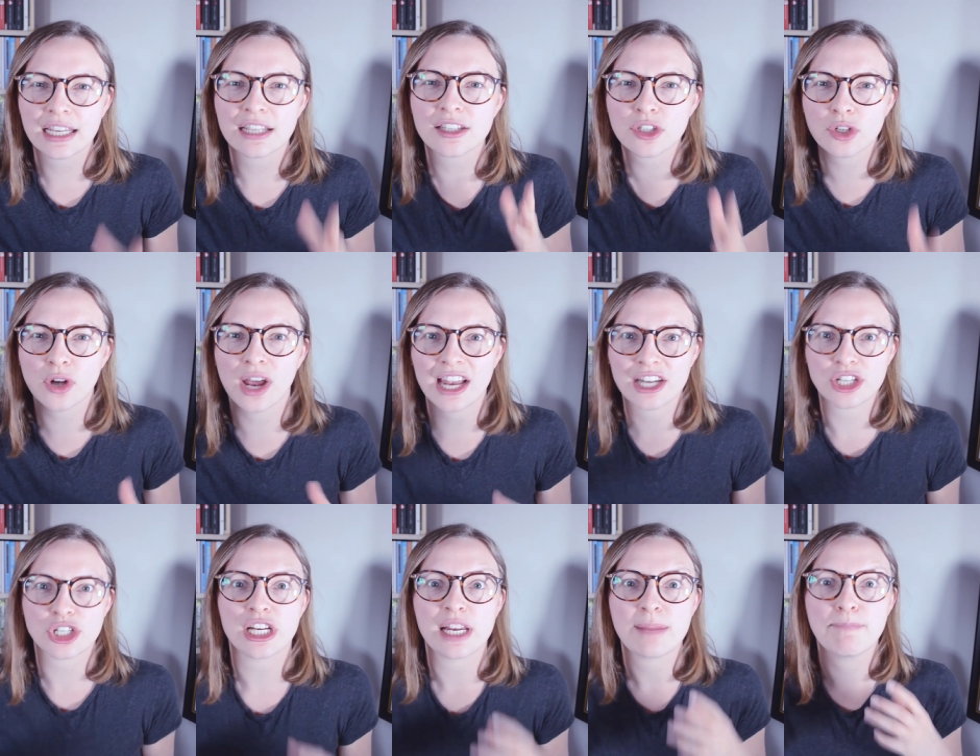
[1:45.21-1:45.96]
It's not
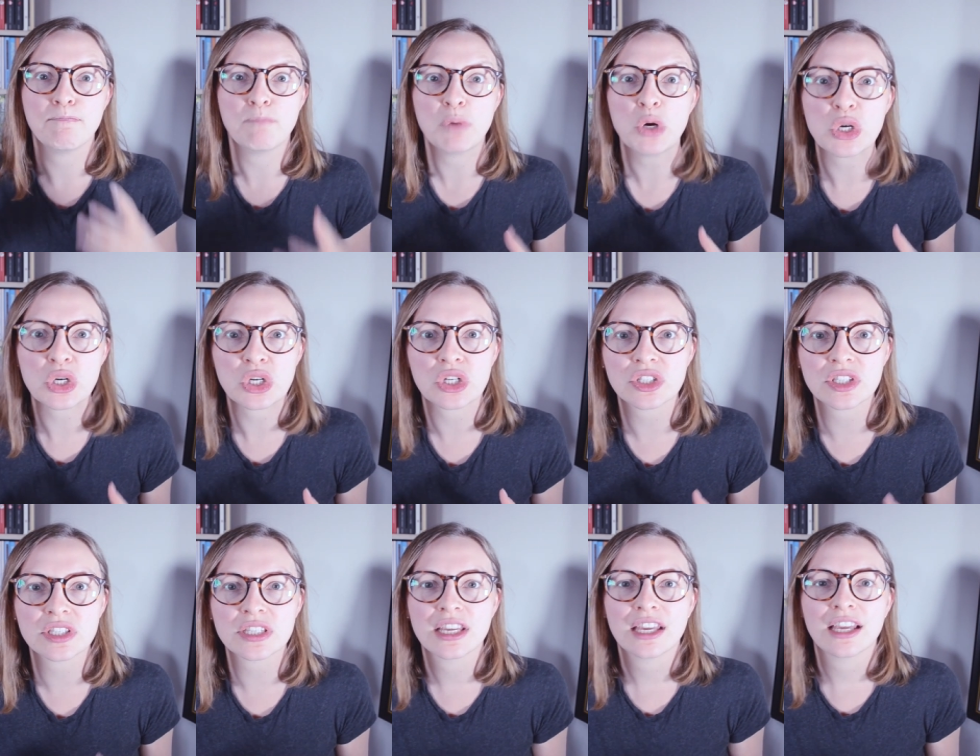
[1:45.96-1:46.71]
actually
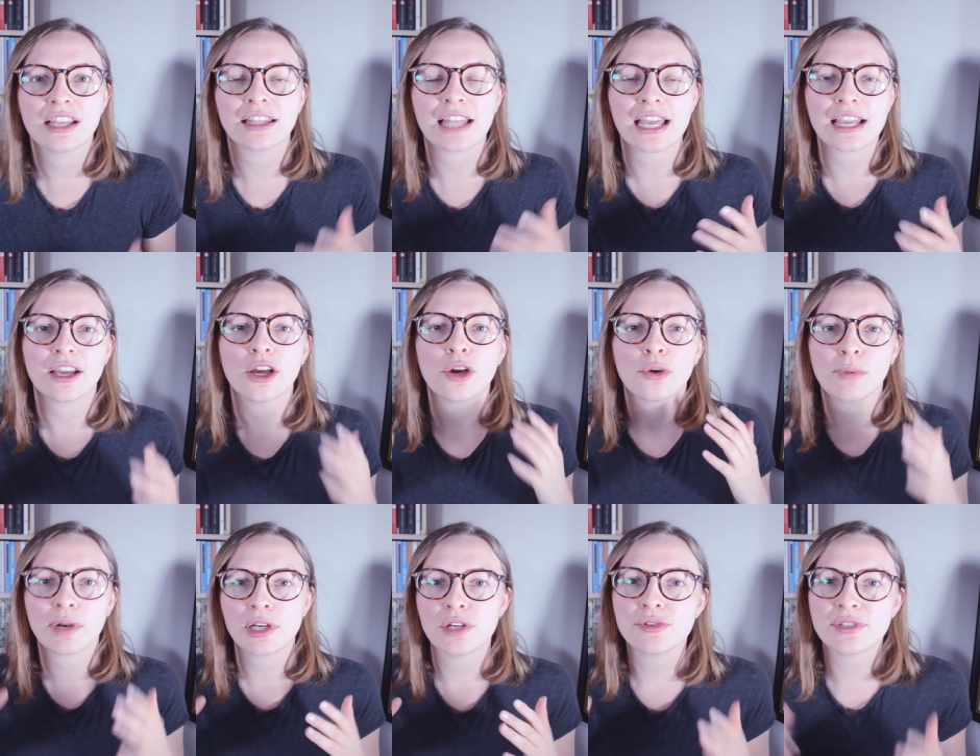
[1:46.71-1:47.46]
books. Like
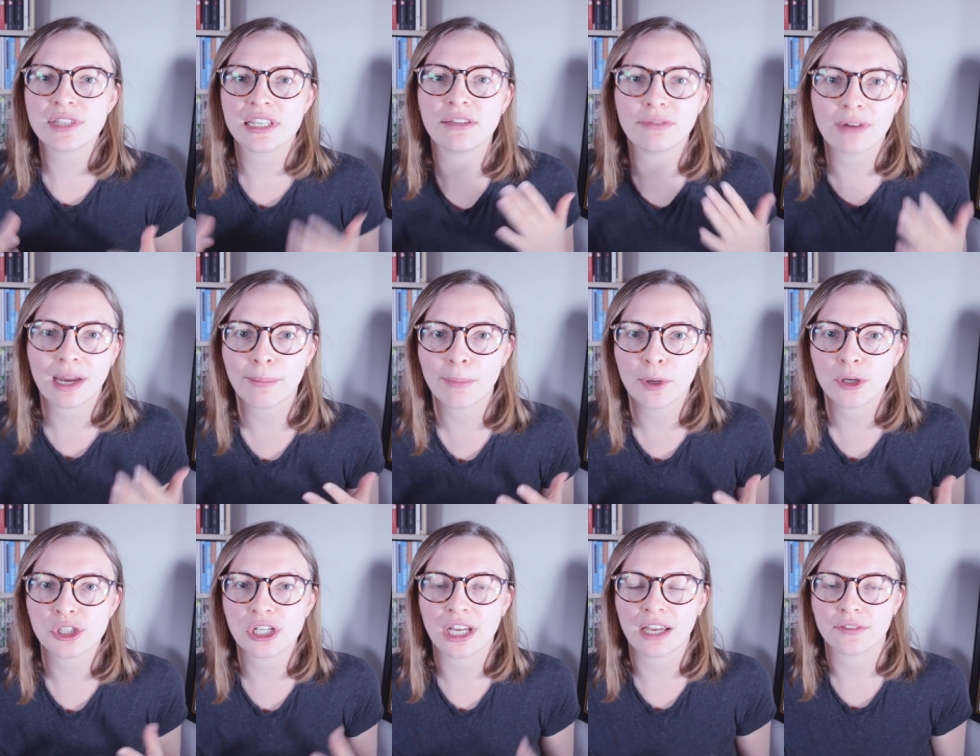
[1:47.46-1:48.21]
when you see
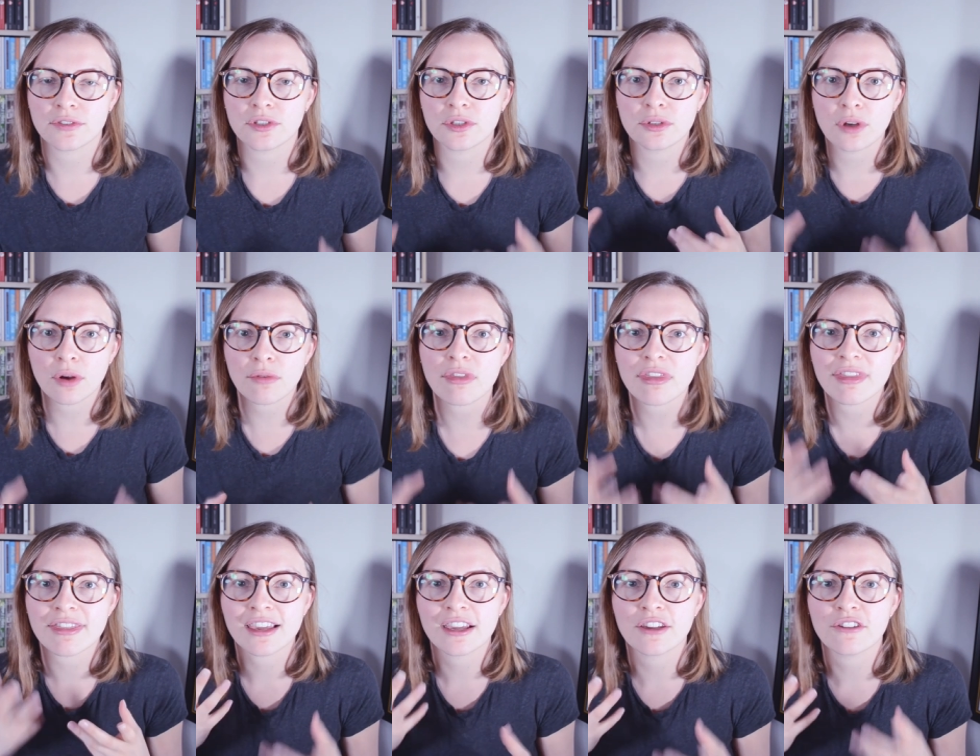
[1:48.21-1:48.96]
rainbow shelves, you don't
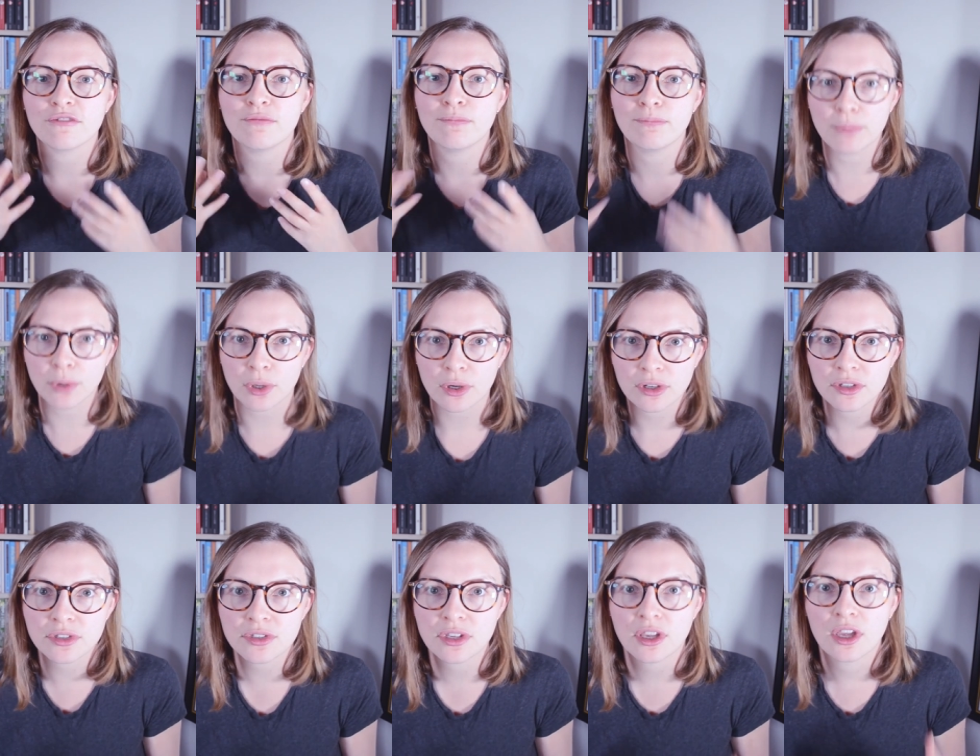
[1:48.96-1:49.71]
think of
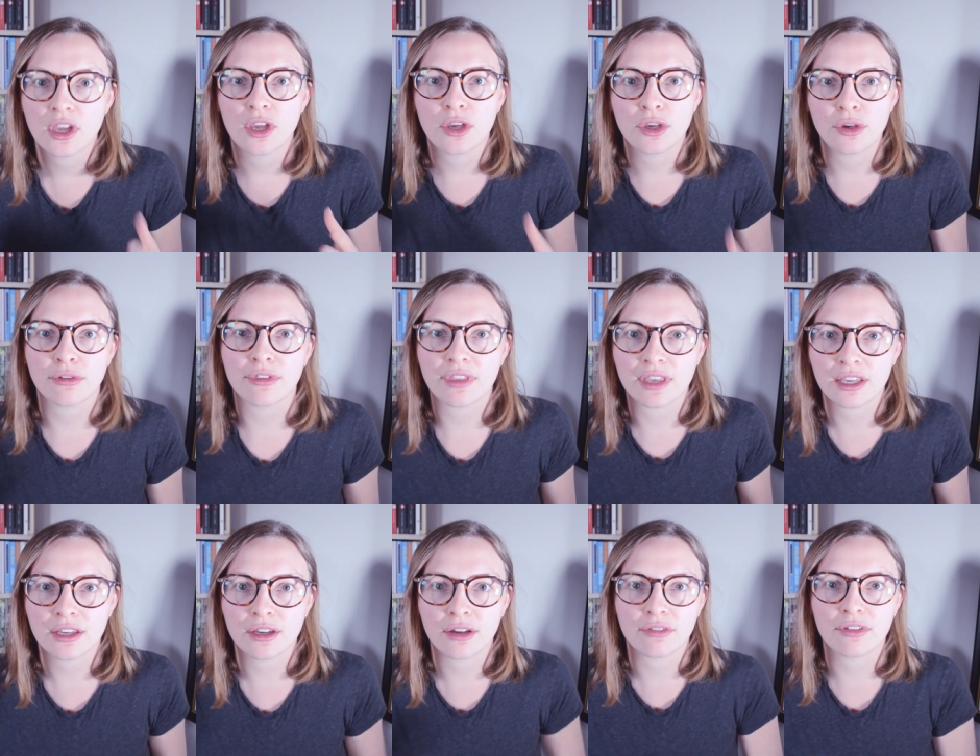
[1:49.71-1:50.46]
books. You
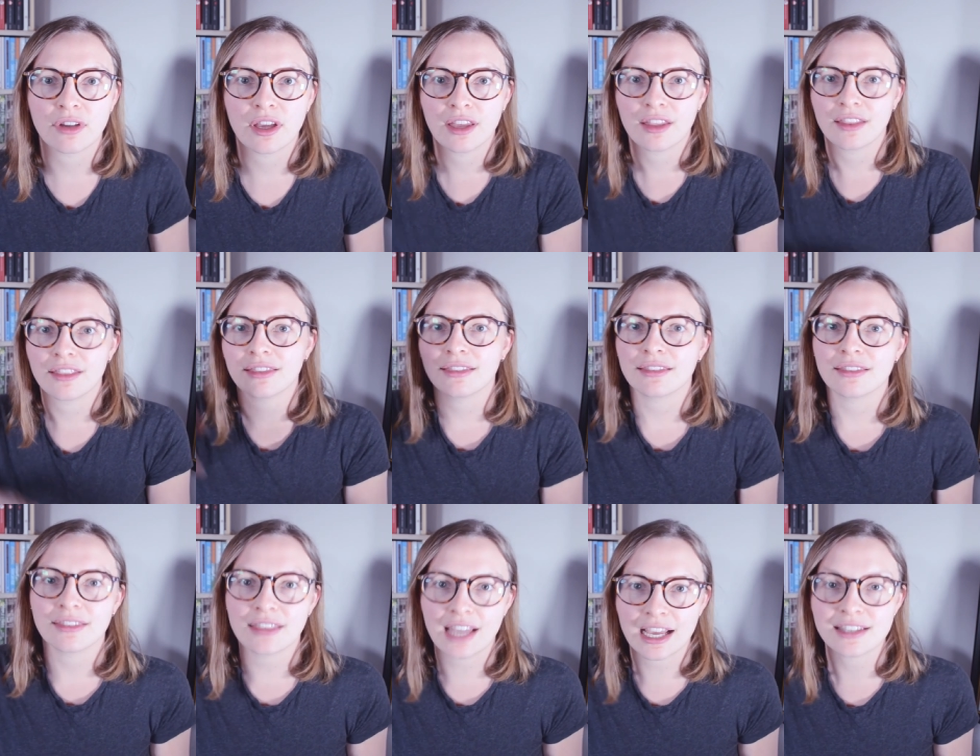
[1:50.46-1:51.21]
think of
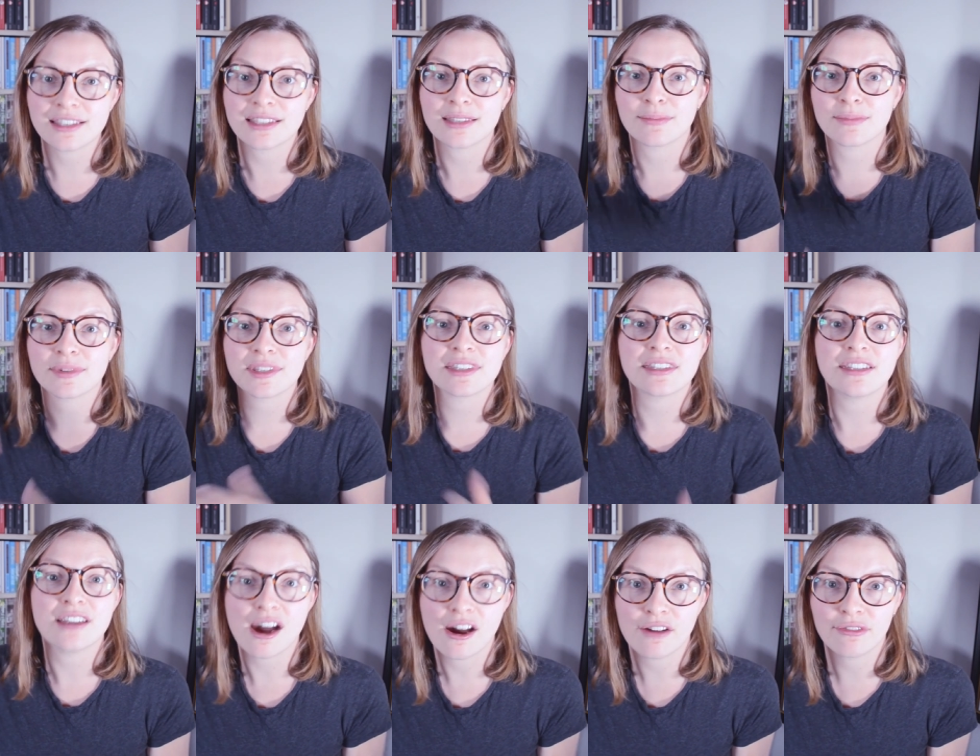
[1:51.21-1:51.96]
that's some
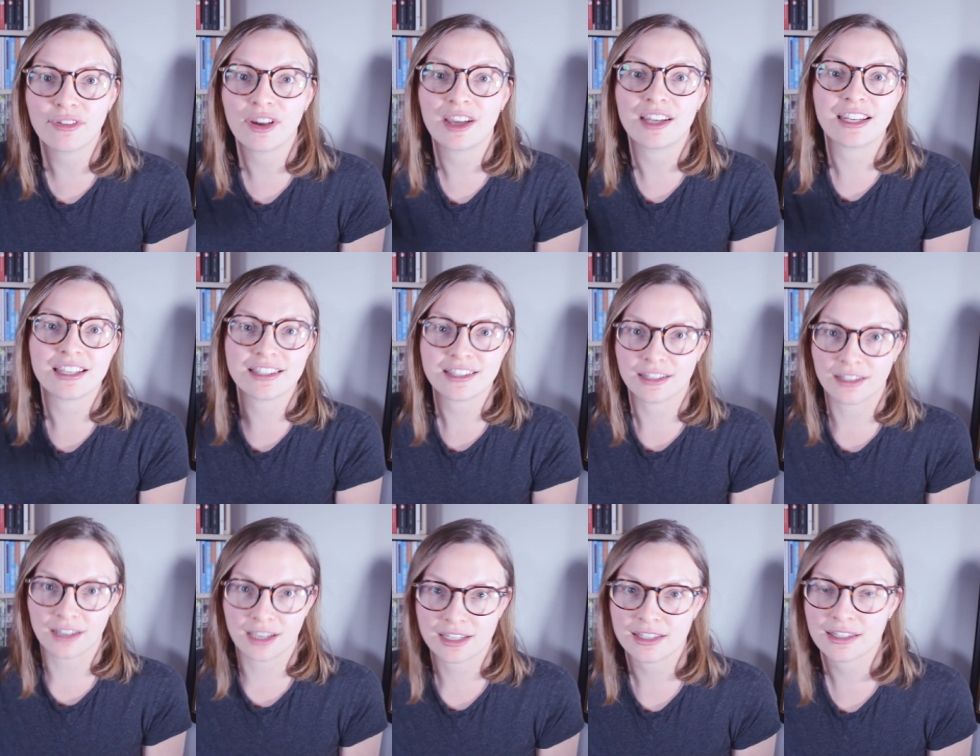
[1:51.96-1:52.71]
stuff and it's a
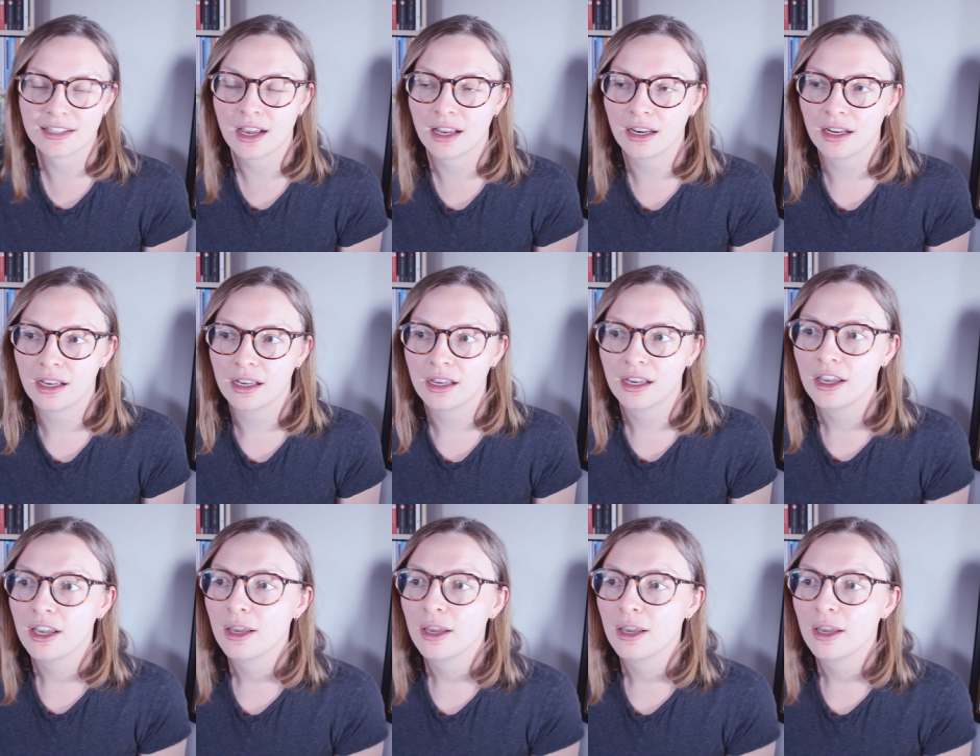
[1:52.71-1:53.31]
nice color.